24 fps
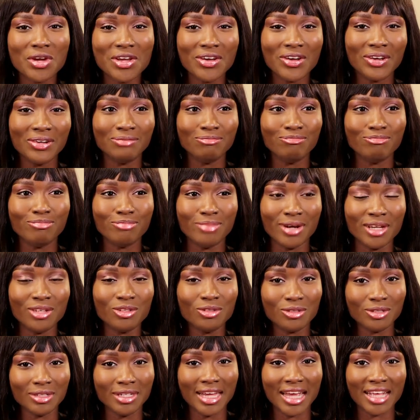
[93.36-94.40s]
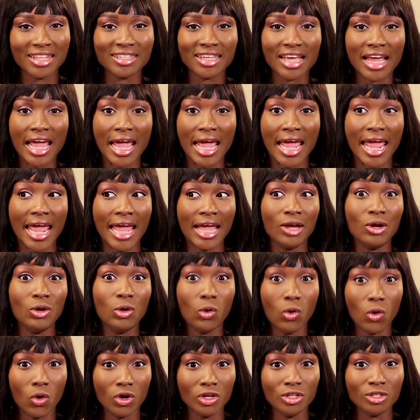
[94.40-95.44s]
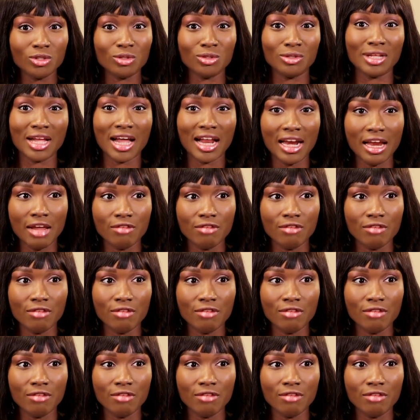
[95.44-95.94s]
want your breast to get engorged to that